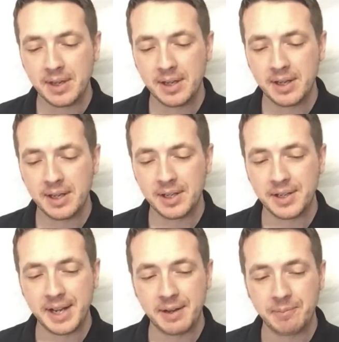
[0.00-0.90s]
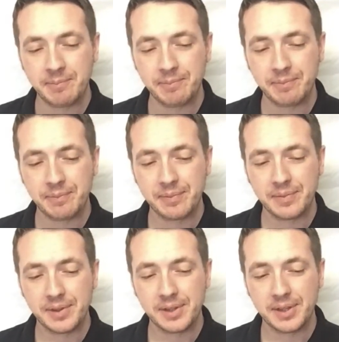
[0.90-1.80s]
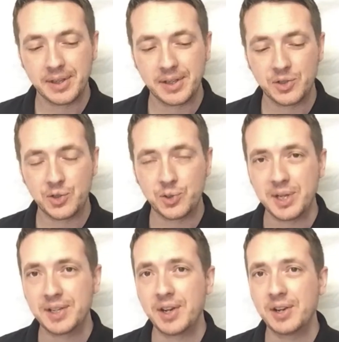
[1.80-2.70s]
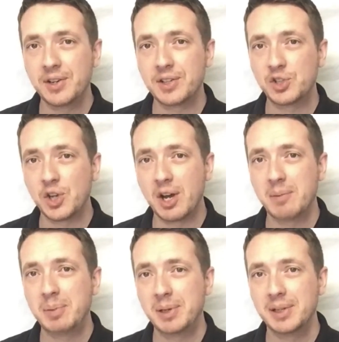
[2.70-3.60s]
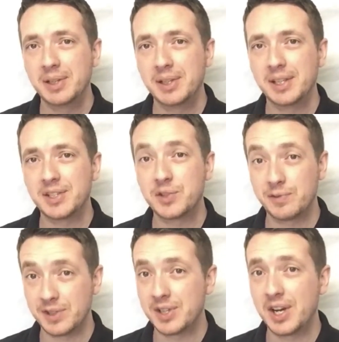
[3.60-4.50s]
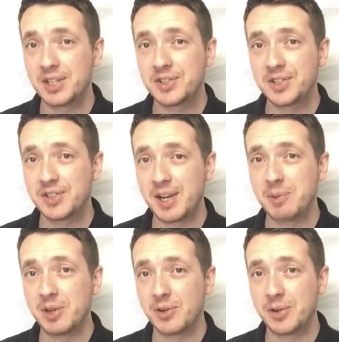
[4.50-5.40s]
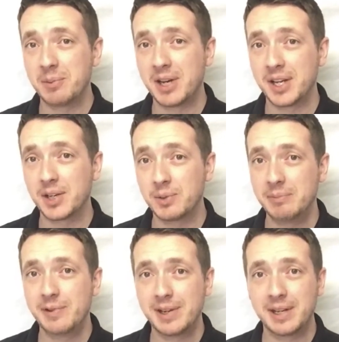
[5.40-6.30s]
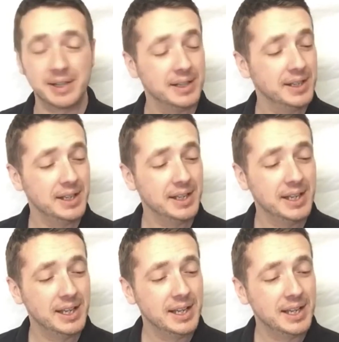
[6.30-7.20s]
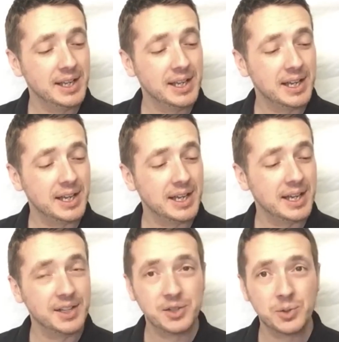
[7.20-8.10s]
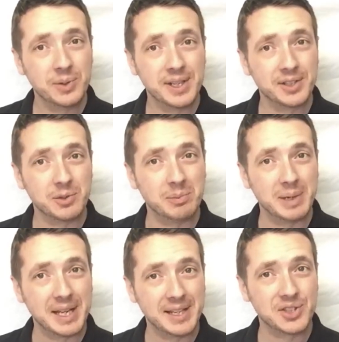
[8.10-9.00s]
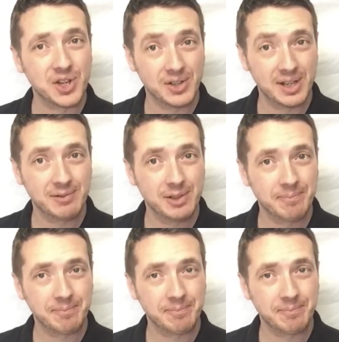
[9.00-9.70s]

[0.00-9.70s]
and straight out of the shop, it's a fantastic semi-automatic rimfire. I had no real complaints. However,